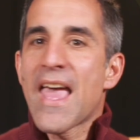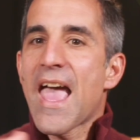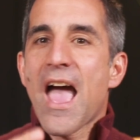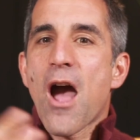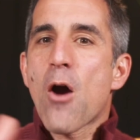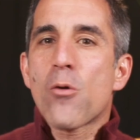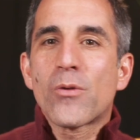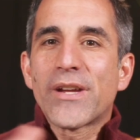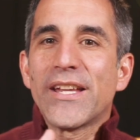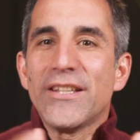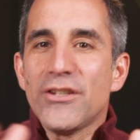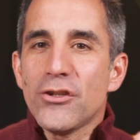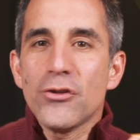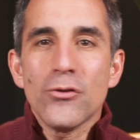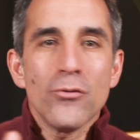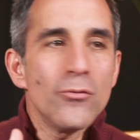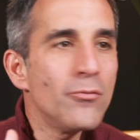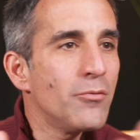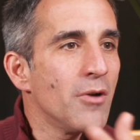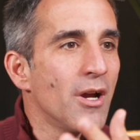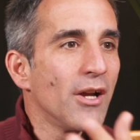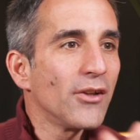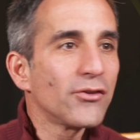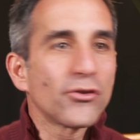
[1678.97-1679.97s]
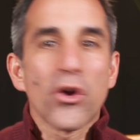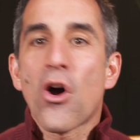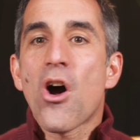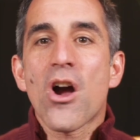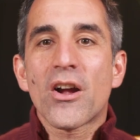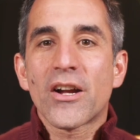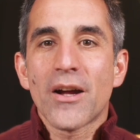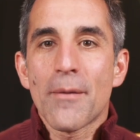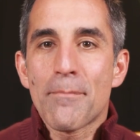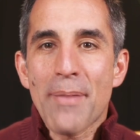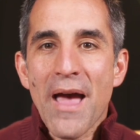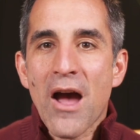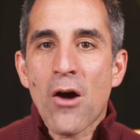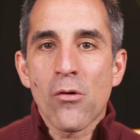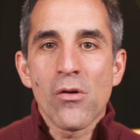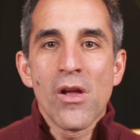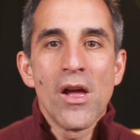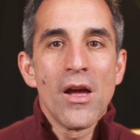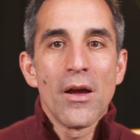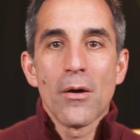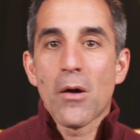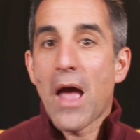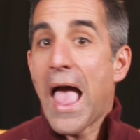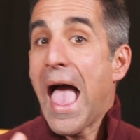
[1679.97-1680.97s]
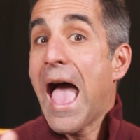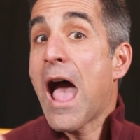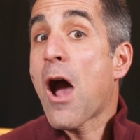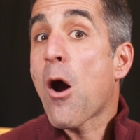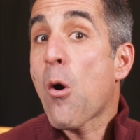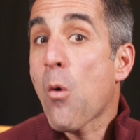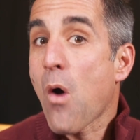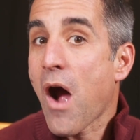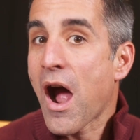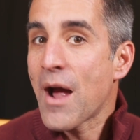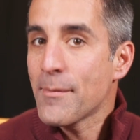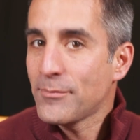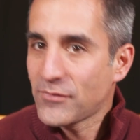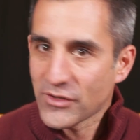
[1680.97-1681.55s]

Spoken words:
how can you talk about how I'm